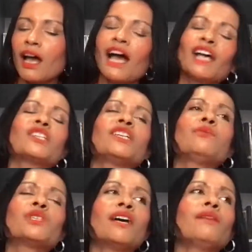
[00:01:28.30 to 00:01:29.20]

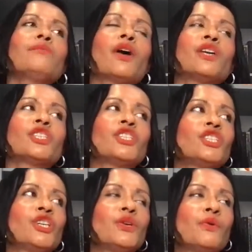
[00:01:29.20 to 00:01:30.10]
Actually, what I'm going to
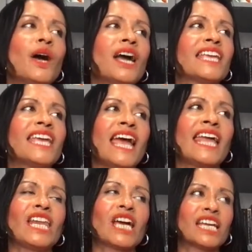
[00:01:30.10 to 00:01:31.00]
do,
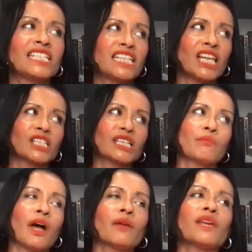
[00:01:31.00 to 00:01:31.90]
again, like I did last
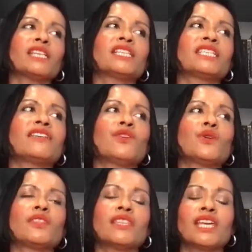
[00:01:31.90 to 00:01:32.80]
time, I'm going to see if
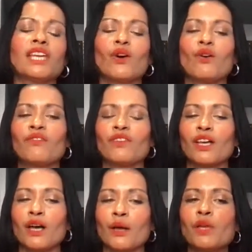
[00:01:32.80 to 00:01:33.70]
you can think of
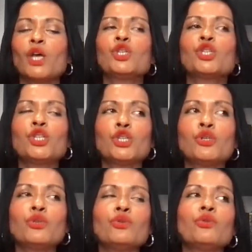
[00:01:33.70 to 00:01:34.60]

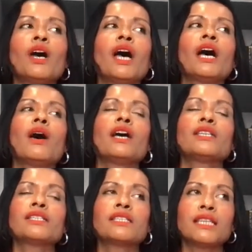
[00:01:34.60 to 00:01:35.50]
2
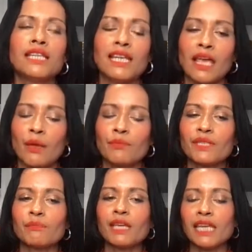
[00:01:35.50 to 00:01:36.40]

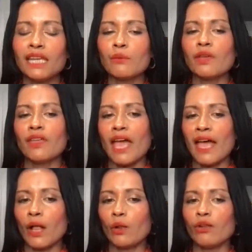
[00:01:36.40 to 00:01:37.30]
synonyms beginning with
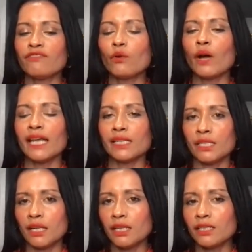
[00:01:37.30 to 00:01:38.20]
L for
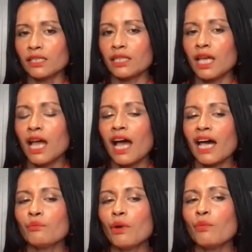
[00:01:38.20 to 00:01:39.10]
indolent,
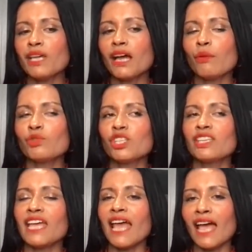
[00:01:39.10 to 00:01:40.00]
and when we come to
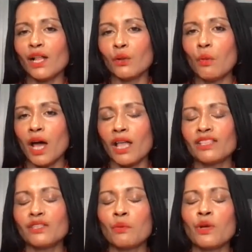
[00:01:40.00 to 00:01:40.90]
the L
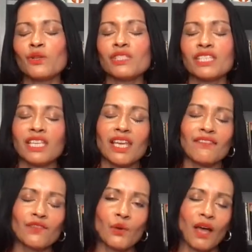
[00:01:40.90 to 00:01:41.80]
words, we'll see
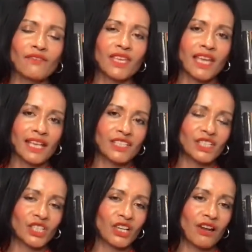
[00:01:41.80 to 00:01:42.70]
if you have
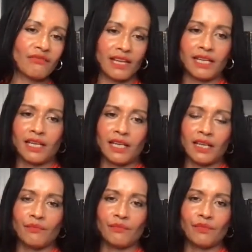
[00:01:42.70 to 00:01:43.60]
guessed correctly.